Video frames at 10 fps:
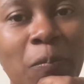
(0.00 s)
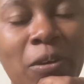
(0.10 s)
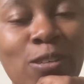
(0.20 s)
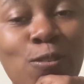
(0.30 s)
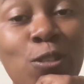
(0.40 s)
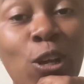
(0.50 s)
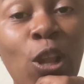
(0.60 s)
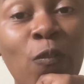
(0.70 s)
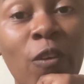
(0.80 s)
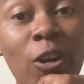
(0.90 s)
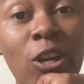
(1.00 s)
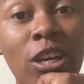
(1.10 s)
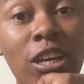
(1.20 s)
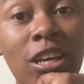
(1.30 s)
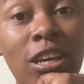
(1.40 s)
It was a
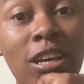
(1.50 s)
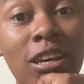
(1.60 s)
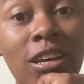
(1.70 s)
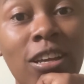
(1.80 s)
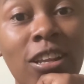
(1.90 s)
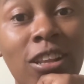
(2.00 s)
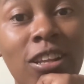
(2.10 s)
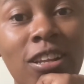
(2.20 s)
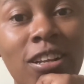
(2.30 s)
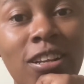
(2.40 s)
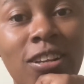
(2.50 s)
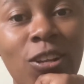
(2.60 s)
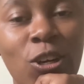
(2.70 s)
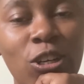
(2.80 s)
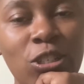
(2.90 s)
very
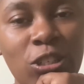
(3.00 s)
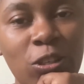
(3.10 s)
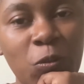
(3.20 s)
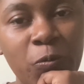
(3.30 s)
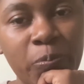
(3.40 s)
large needle.